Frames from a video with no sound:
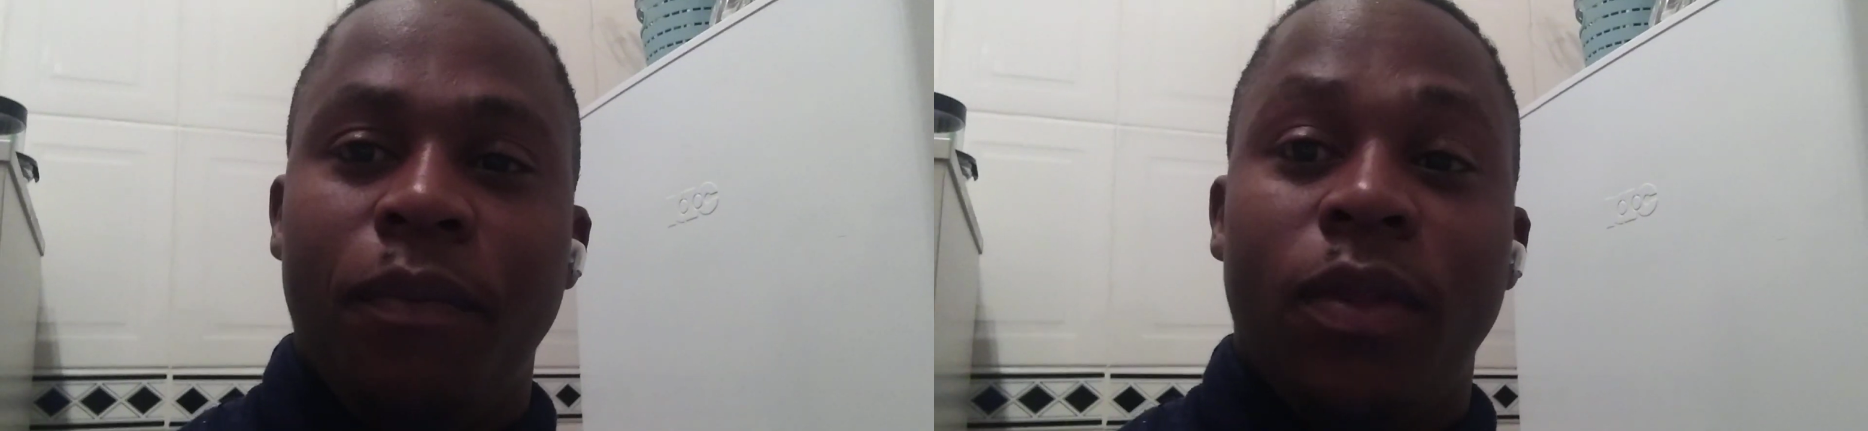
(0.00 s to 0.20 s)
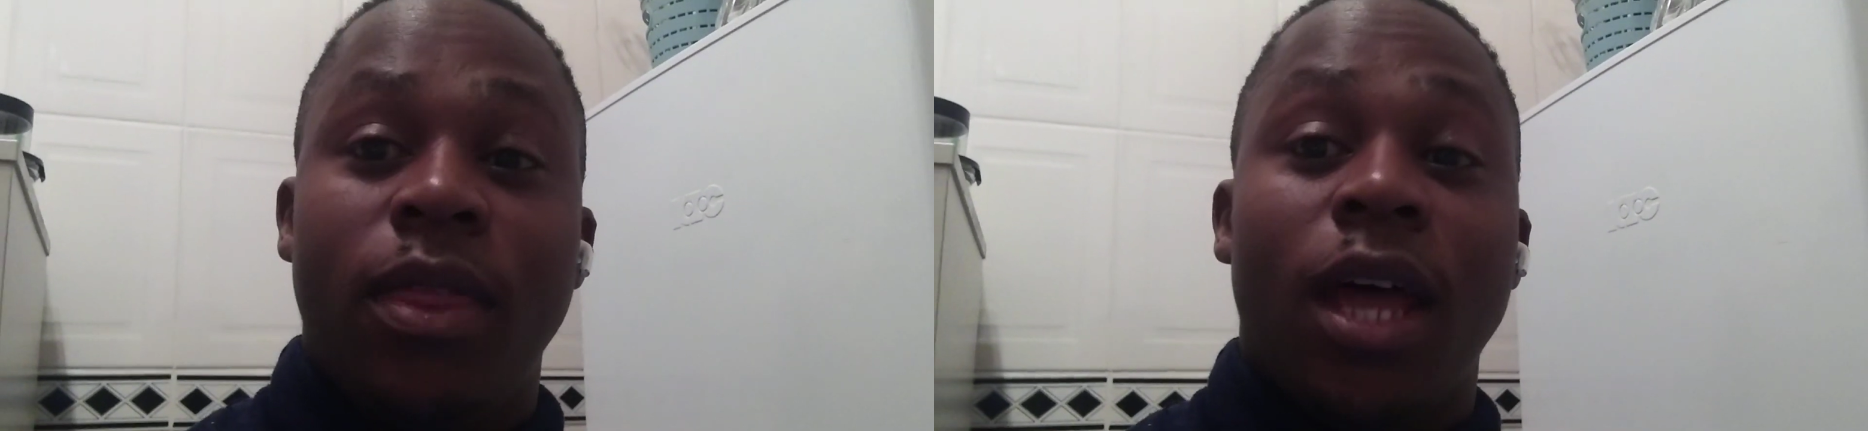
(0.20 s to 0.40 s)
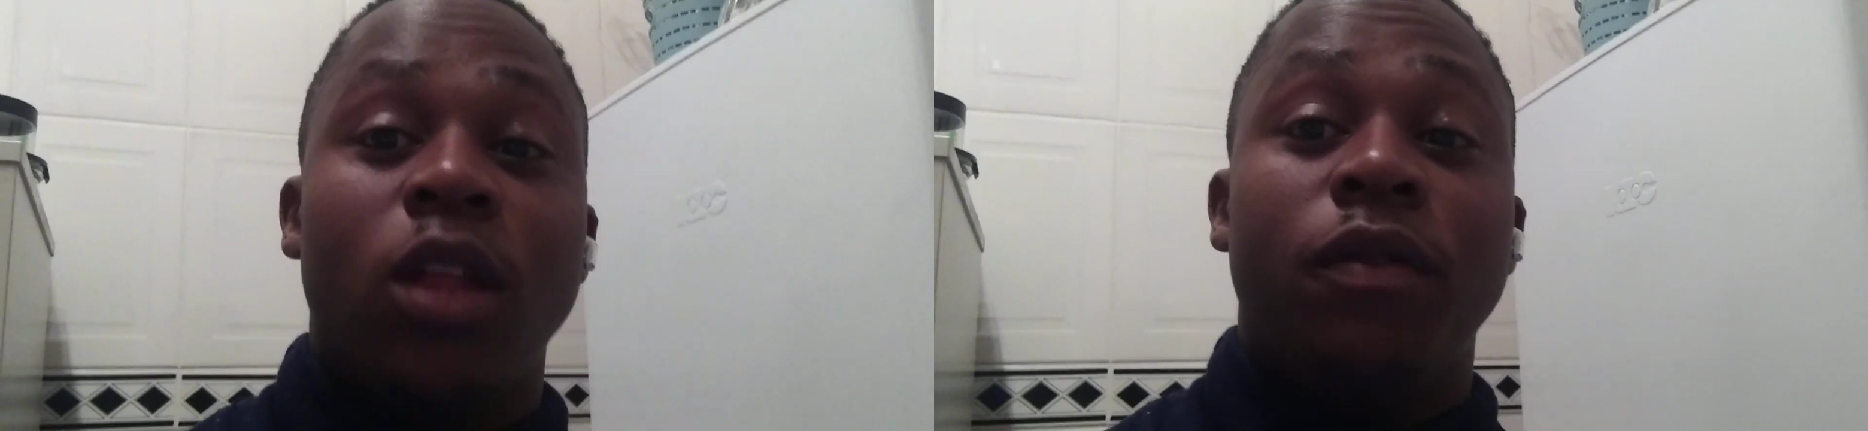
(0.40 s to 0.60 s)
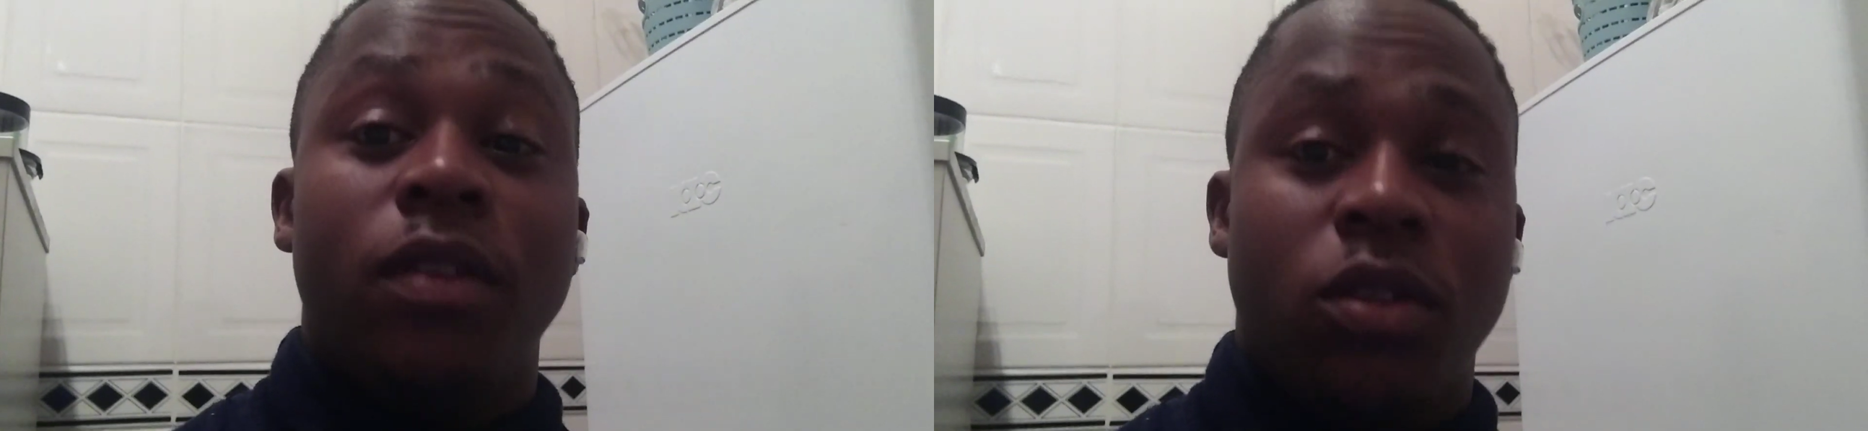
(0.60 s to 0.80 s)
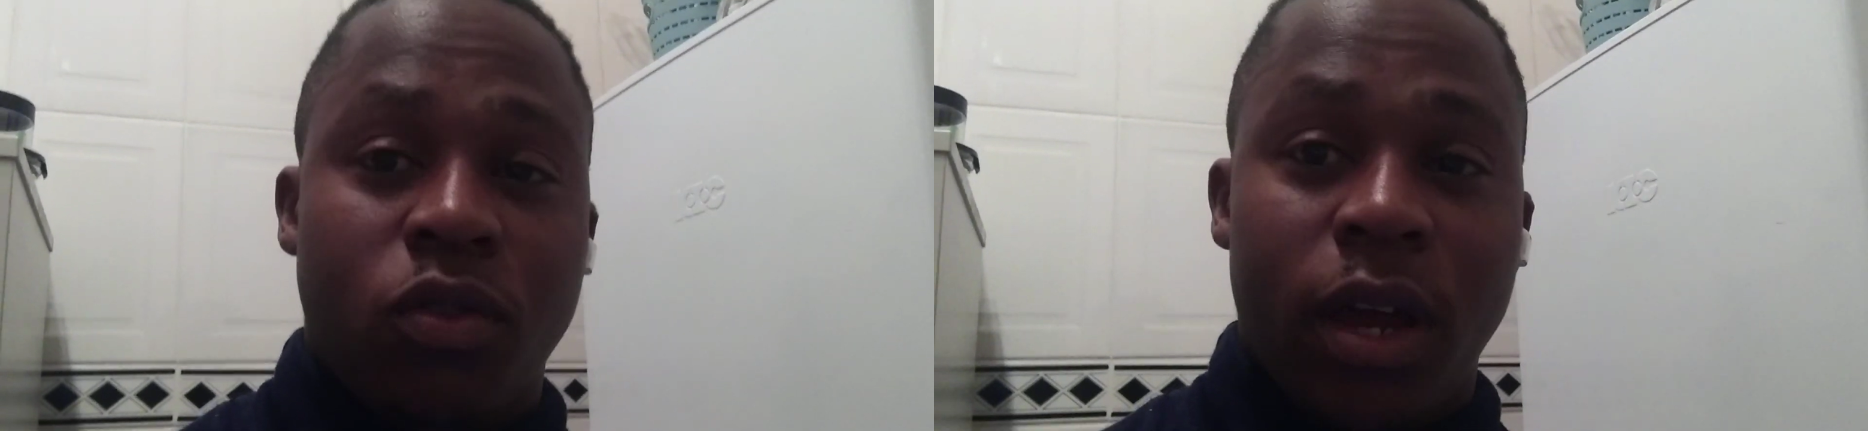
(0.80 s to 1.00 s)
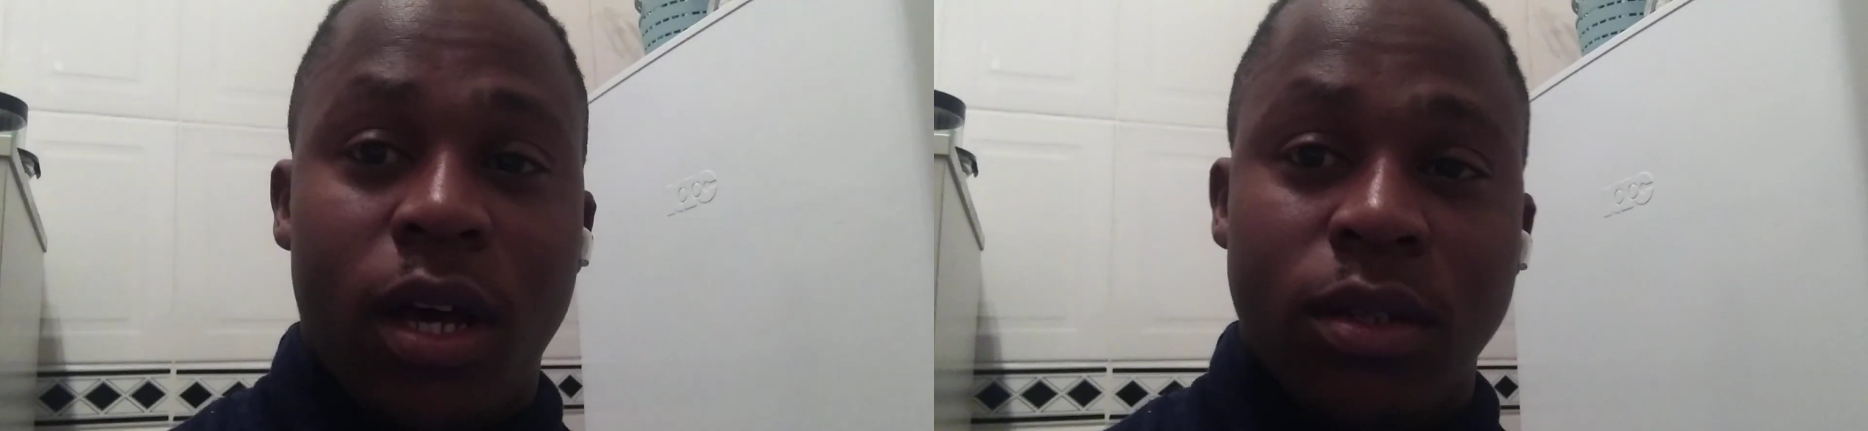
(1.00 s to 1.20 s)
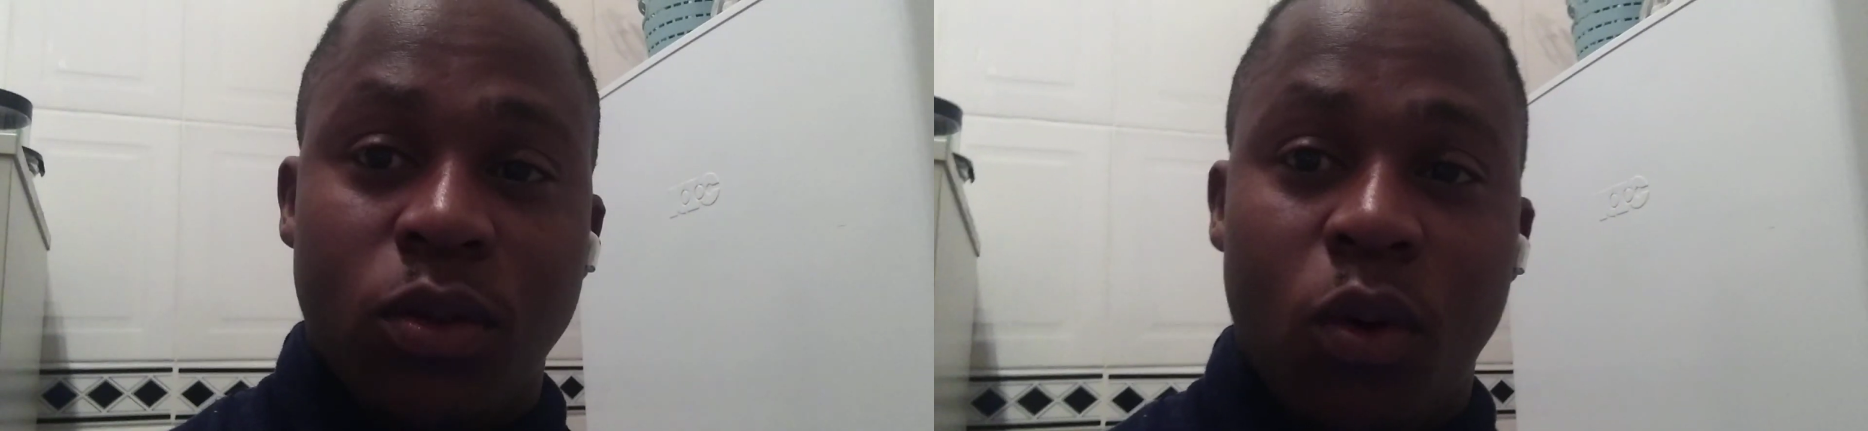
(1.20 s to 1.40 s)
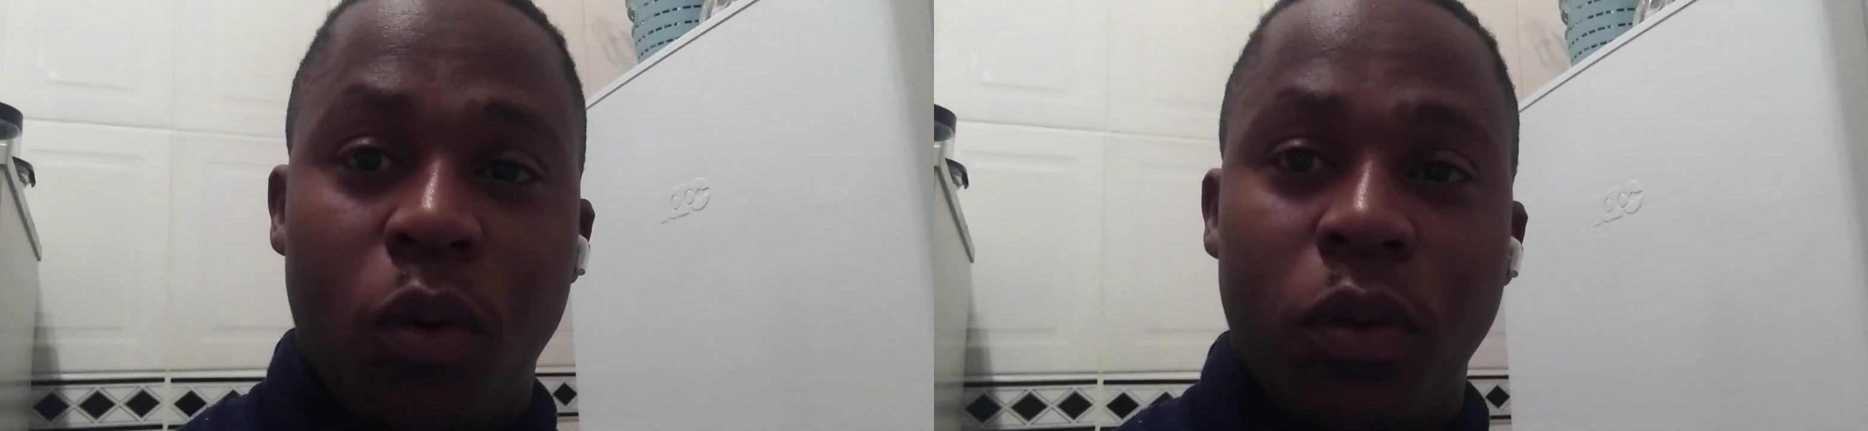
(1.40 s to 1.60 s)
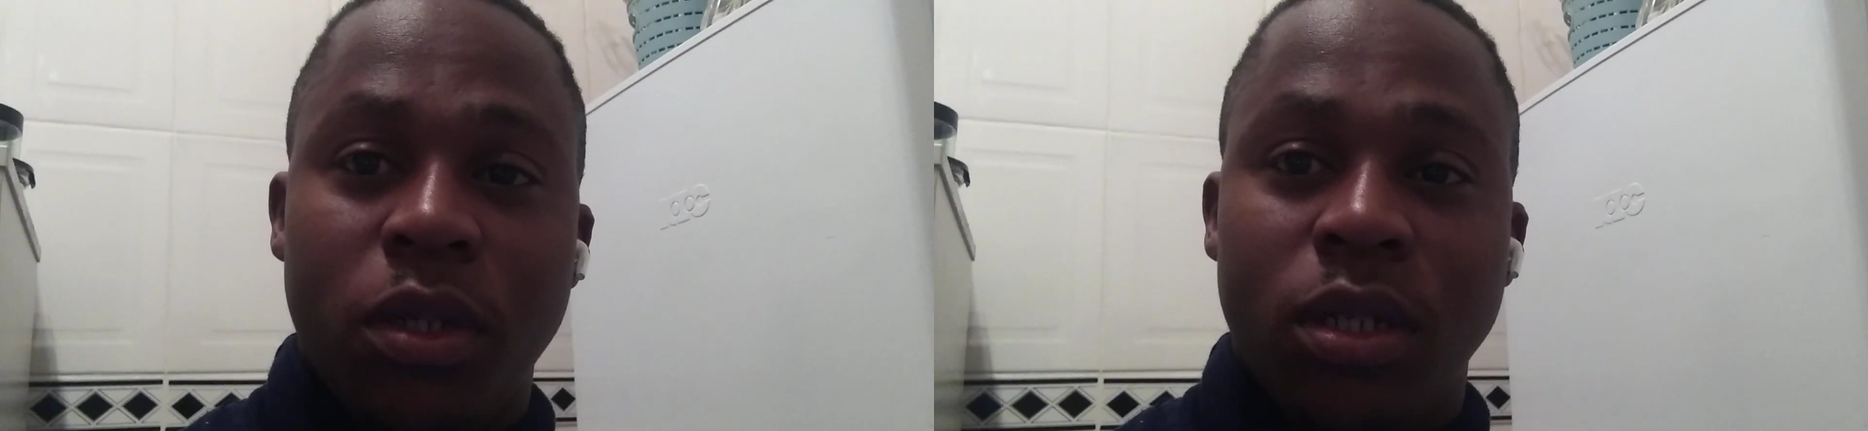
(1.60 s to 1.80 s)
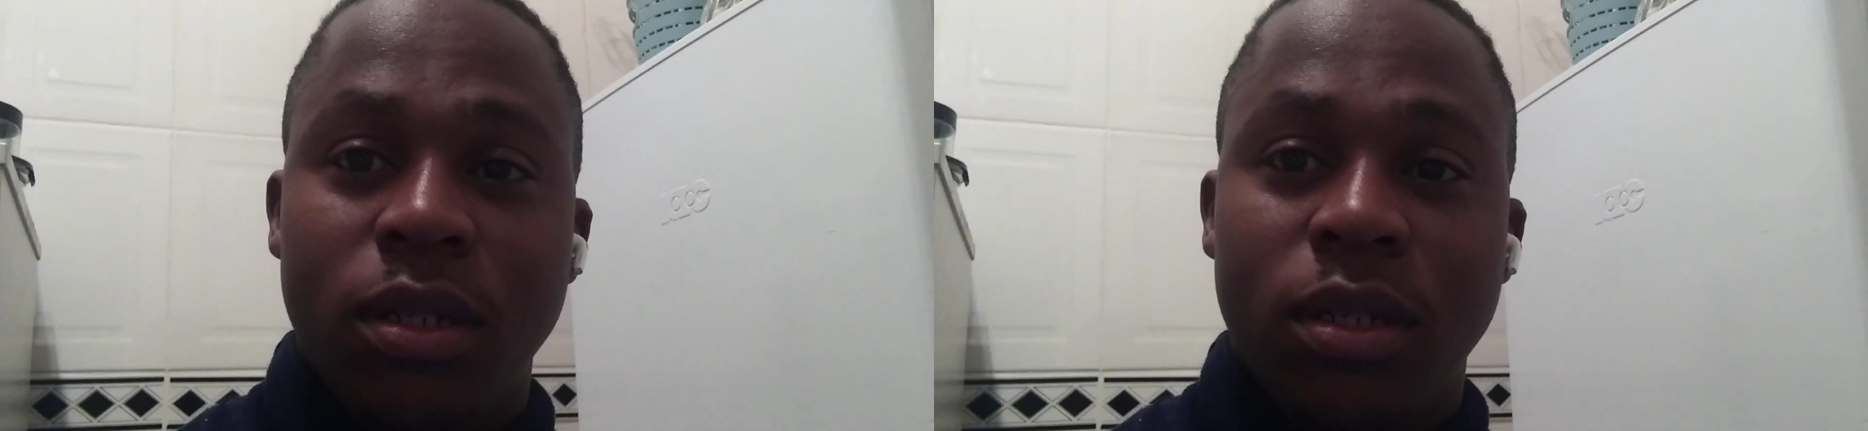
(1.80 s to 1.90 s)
None of the strikers scored.